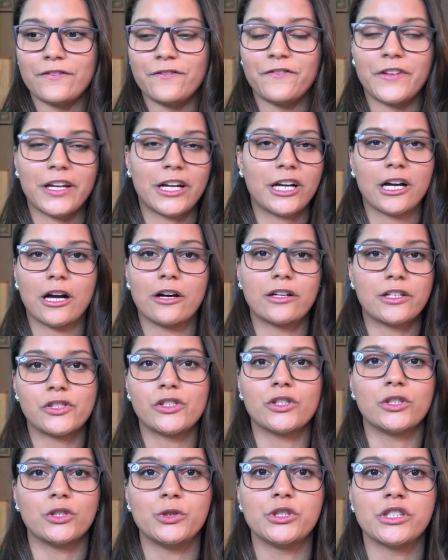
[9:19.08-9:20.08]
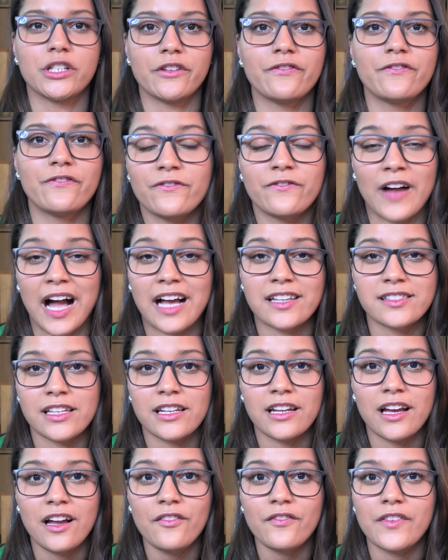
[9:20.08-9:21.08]
figure out a solution fast
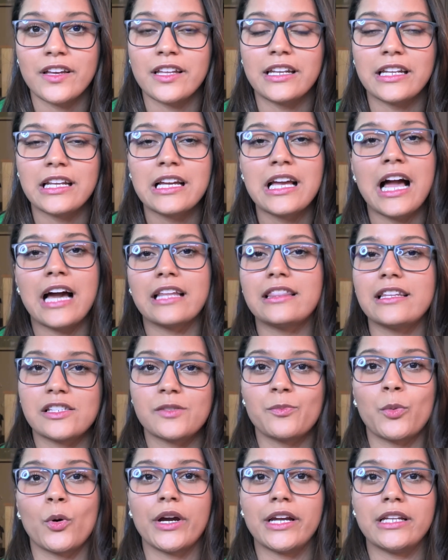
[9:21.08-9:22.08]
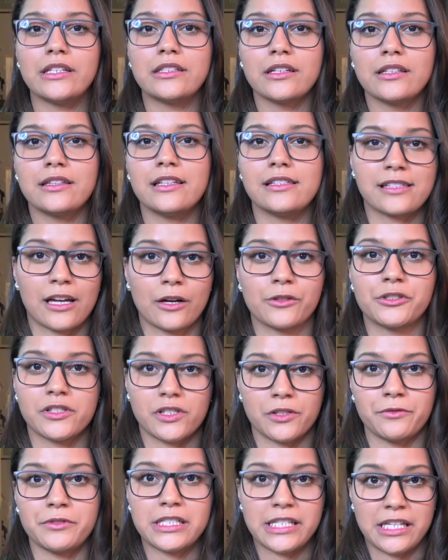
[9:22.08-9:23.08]
enough, and at this point, this couch is
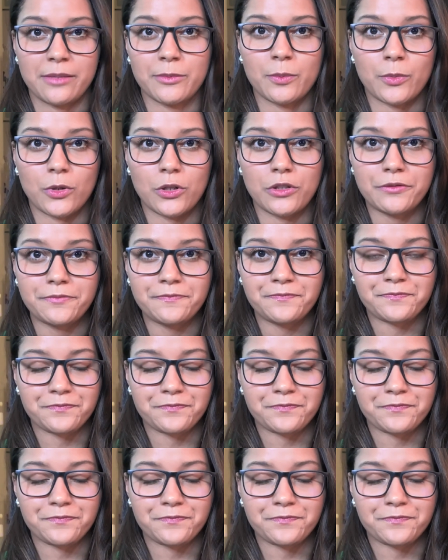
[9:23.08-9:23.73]
irredeemable.